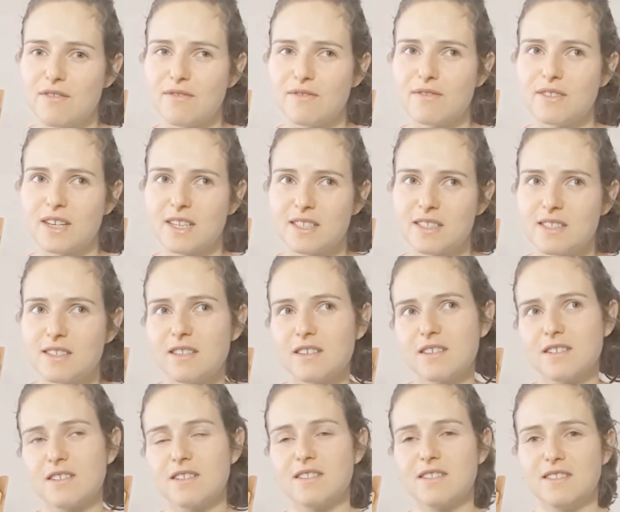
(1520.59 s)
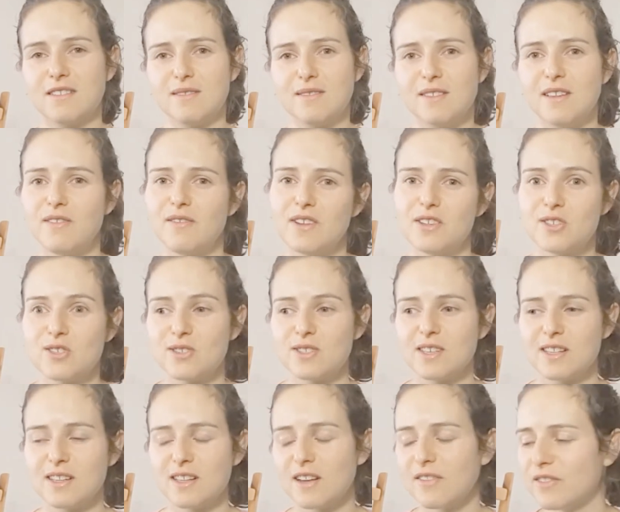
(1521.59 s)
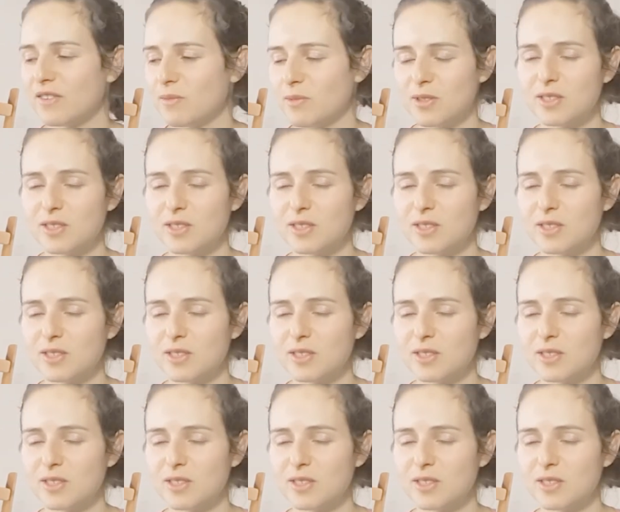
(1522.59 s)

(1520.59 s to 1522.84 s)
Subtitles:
next year, and then eventually I'll have them all.